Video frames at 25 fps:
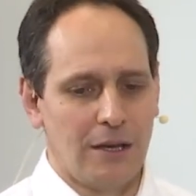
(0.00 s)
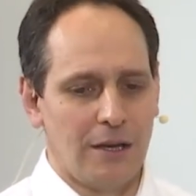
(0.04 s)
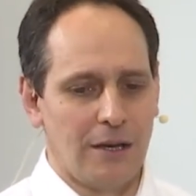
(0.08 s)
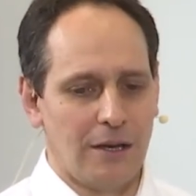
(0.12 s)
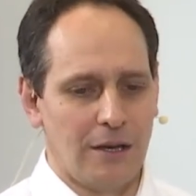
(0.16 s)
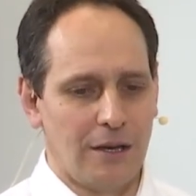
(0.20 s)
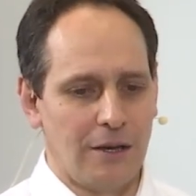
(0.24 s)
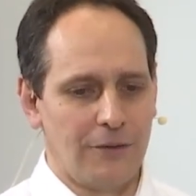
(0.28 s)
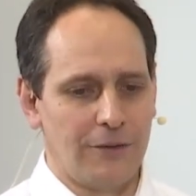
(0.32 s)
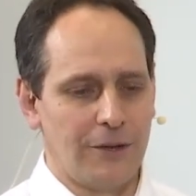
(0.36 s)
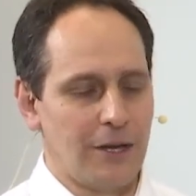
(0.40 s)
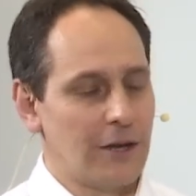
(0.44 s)

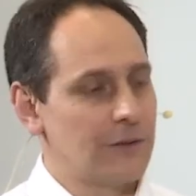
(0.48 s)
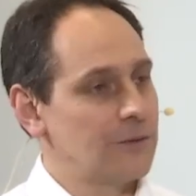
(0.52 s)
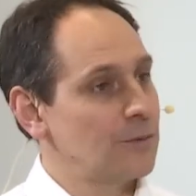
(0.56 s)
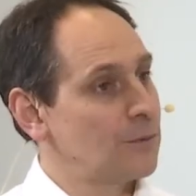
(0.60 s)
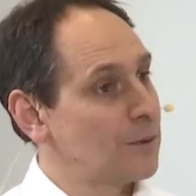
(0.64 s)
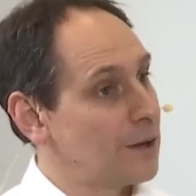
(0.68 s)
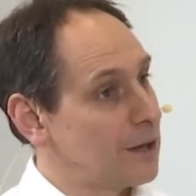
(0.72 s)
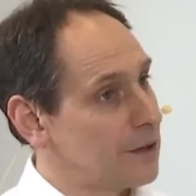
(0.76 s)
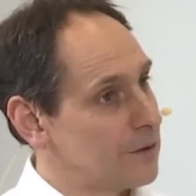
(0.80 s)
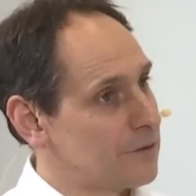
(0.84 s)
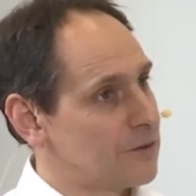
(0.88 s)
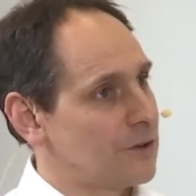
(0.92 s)
The other
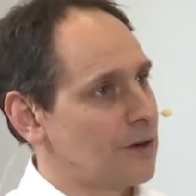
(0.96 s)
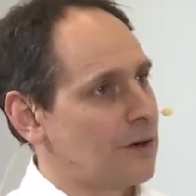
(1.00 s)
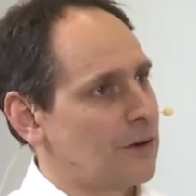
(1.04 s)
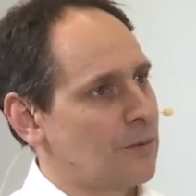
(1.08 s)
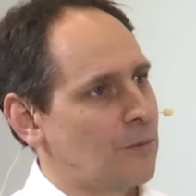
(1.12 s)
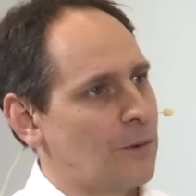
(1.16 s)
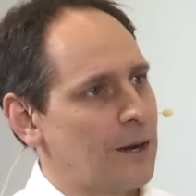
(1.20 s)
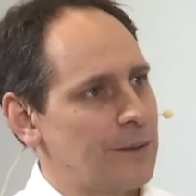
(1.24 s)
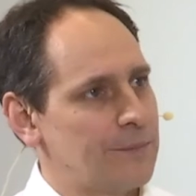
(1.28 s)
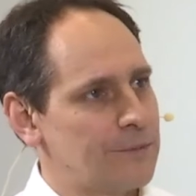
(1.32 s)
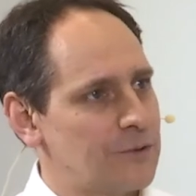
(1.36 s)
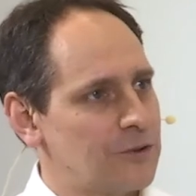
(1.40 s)
way is our
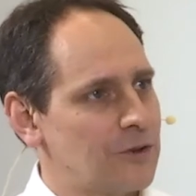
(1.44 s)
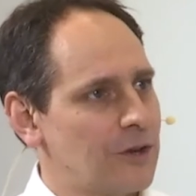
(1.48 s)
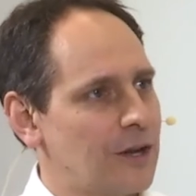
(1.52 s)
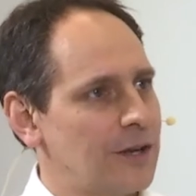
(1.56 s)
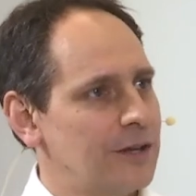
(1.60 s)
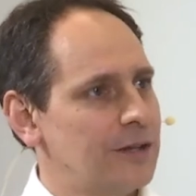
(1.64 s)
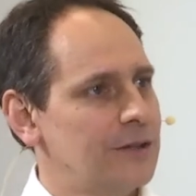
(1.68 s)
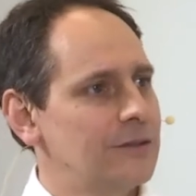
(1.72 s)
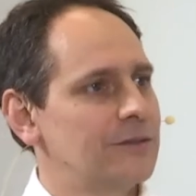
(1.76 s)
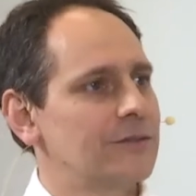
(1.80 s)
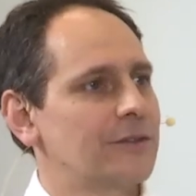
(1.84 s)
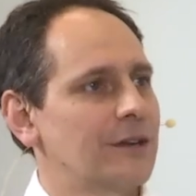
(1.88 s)

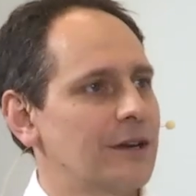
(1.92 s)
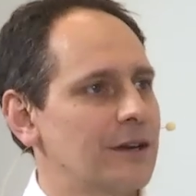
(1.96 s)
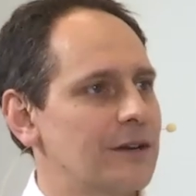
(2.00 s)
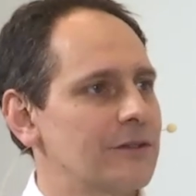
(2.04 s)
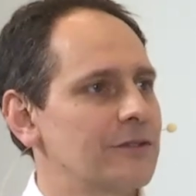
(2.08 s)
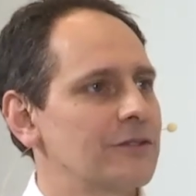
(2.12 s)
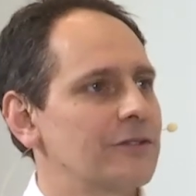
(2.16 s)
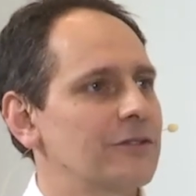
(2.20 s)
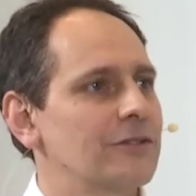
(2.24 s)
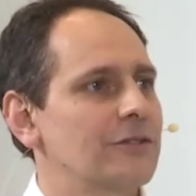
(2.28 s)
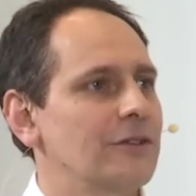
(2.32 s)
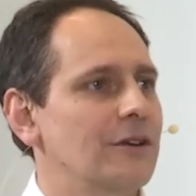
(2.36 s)
website.
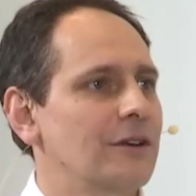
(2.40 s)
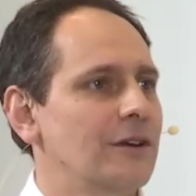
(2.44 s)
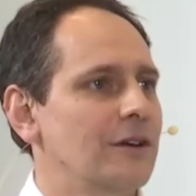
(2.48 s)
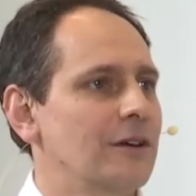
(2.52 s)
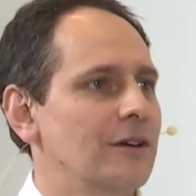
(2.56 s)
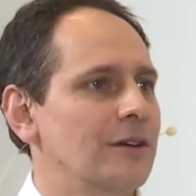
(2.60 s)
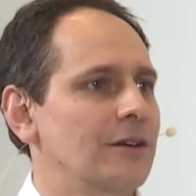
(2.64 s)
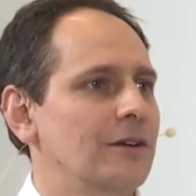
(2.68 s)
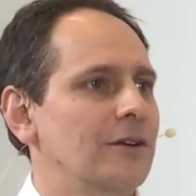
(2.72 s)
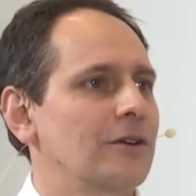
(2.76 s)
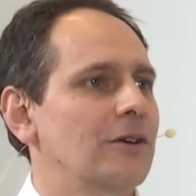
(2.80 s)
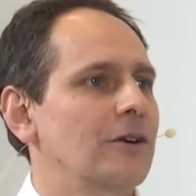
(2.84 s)
There's
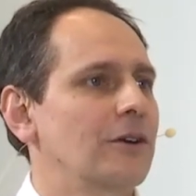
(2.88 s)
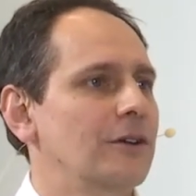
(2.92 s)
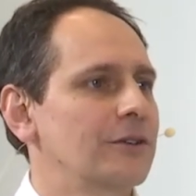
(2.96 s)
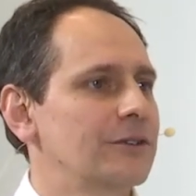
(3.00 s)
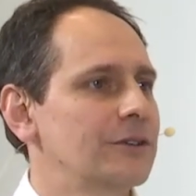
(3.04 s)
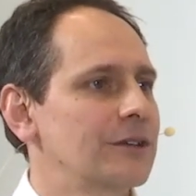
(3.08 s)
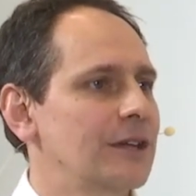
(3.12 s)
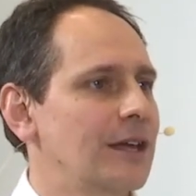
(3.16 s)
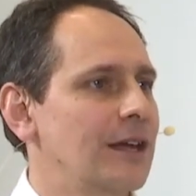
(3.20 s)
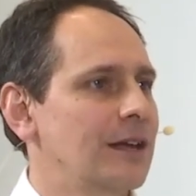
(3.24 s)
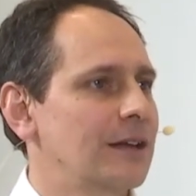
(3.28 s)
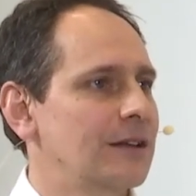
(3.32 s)
a
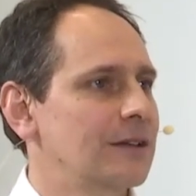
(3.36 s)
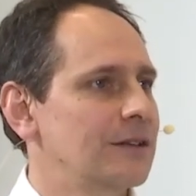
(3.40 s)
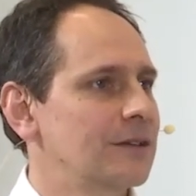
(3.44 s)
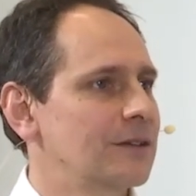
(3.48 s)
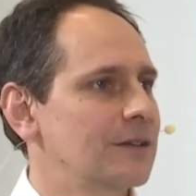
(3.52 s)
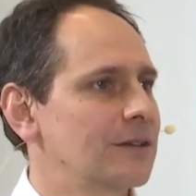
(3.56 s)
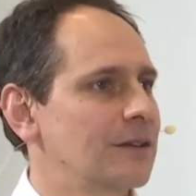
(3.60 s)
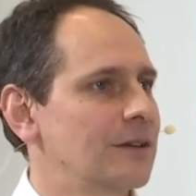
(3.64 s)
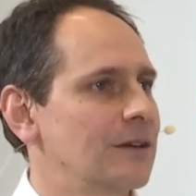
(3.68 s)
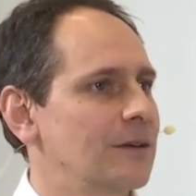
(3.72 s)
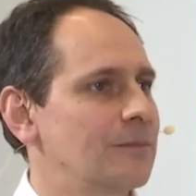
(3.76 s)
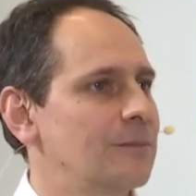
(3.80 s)

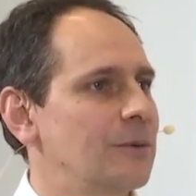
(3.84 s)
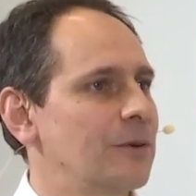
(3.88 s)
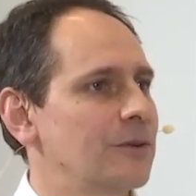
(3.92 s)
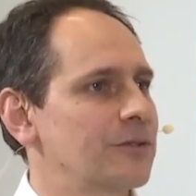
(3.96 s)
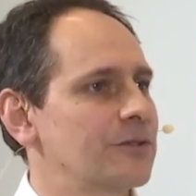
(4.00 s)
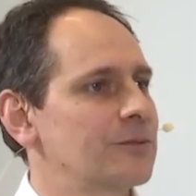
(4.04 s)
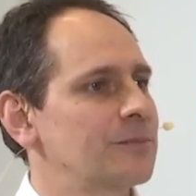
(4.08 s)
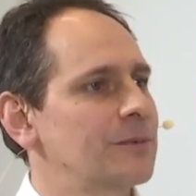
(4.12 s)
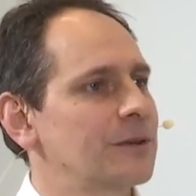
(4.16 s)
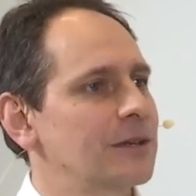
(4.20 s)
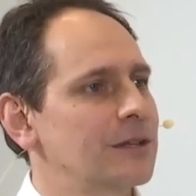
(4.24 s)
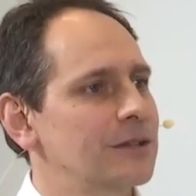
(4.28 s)
contact
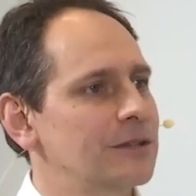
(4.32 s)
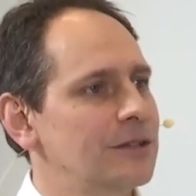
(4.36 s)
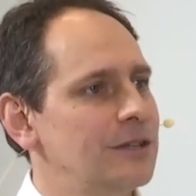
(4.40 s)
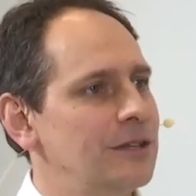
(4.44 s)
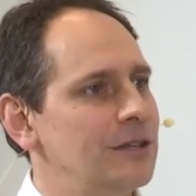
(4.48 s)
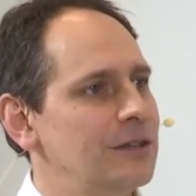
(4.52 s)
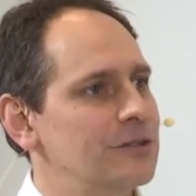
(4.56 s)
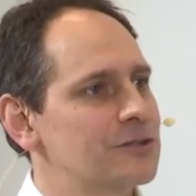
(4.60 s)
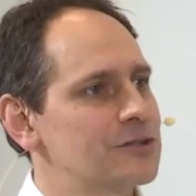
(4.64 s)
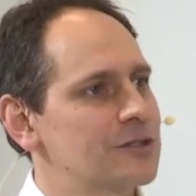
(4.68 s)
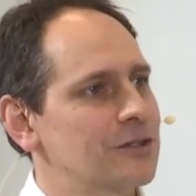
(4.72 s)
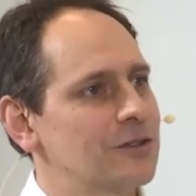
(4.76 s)

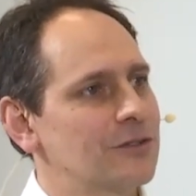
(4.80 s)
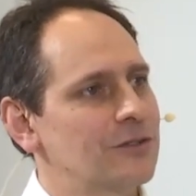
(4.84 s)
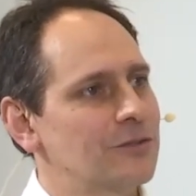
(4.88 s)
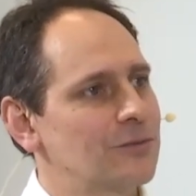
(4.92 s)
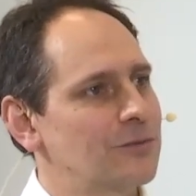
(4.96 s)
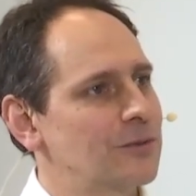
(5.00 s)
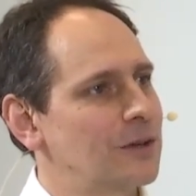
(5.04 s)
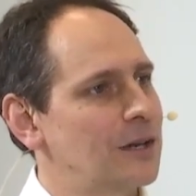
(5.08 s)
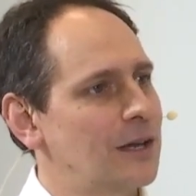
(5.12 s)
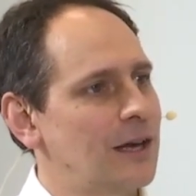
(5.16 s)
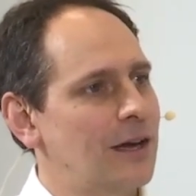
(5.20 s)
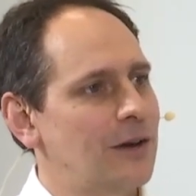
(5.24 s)
possibility. Just
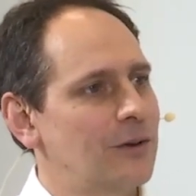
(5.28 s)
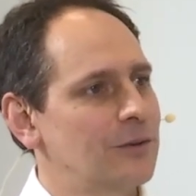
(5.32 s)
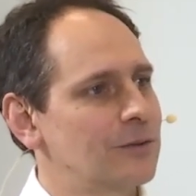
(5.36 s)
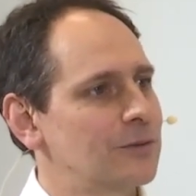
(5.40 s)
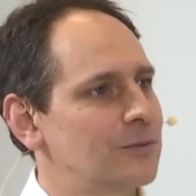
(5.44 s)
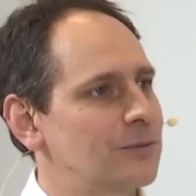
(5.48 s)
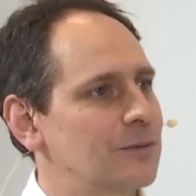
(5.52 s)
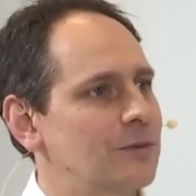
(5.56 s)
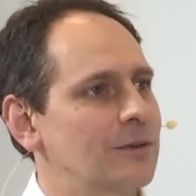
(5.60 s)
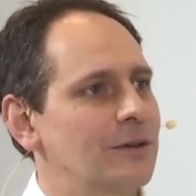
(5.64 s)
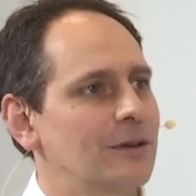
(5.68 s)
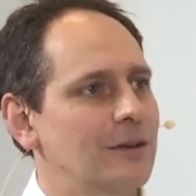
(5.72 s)
fill
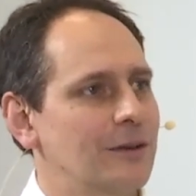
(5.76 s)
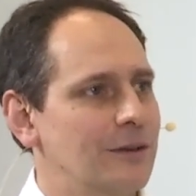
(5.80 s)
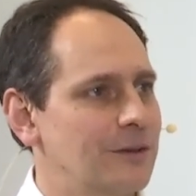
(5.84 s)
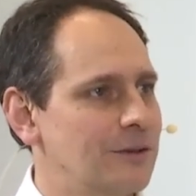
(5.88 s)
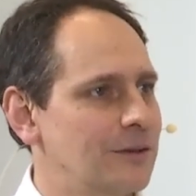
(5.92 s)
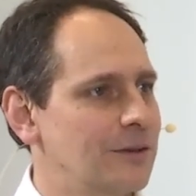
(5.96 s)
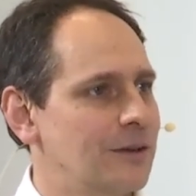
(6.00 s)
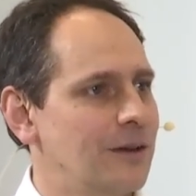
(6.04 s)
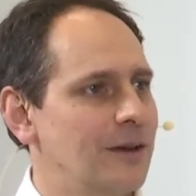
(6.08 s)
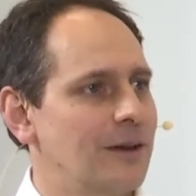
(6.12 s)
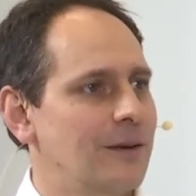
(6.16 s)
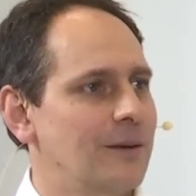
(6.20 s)
out
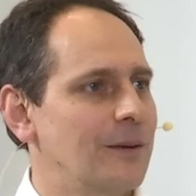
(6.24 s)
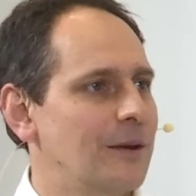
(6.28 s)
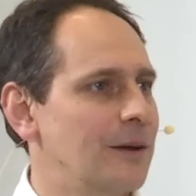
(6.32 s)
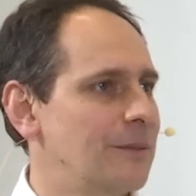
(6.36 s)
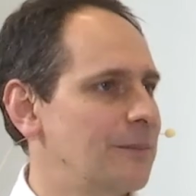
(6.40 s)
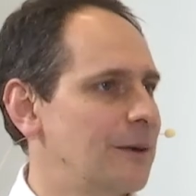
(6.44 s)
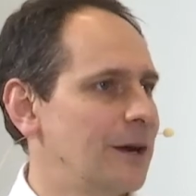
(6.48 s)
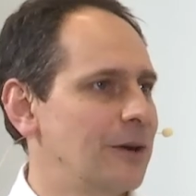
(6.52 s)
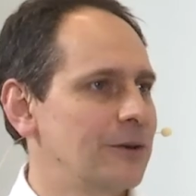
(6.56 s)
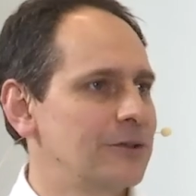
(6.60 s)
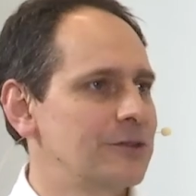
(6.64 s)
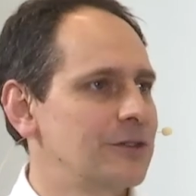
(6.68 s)

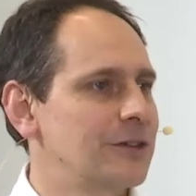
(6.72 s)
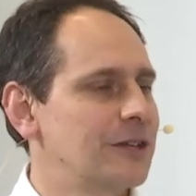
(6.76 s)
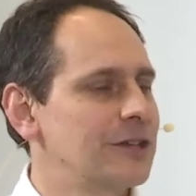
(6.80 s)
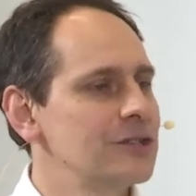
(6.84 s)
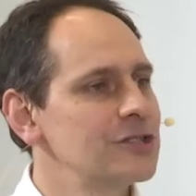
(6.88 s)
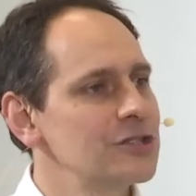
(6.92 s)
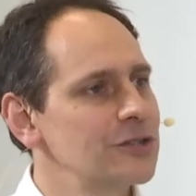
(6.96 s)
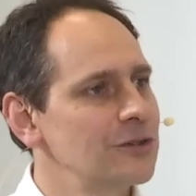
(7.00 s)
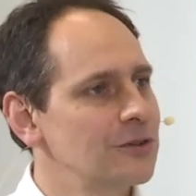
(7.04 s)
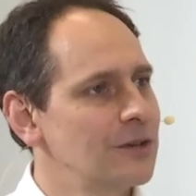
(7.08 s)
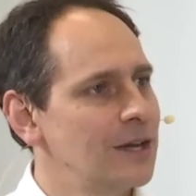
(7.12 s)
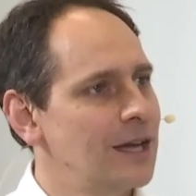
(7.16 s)
about the
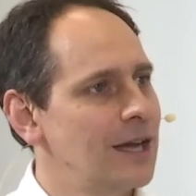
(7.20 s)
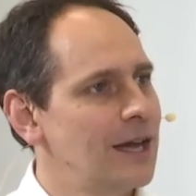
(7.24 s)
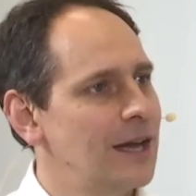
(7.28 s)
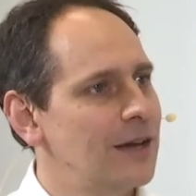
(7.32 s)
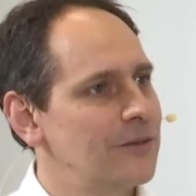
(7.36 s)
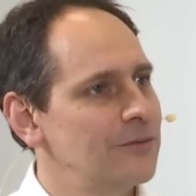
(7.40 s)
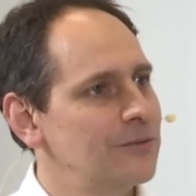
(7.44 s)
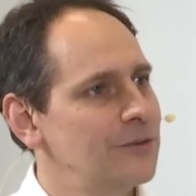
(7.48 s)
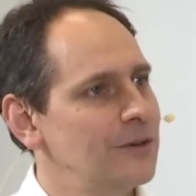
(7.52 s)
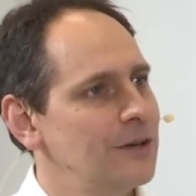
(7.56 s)
issue you have,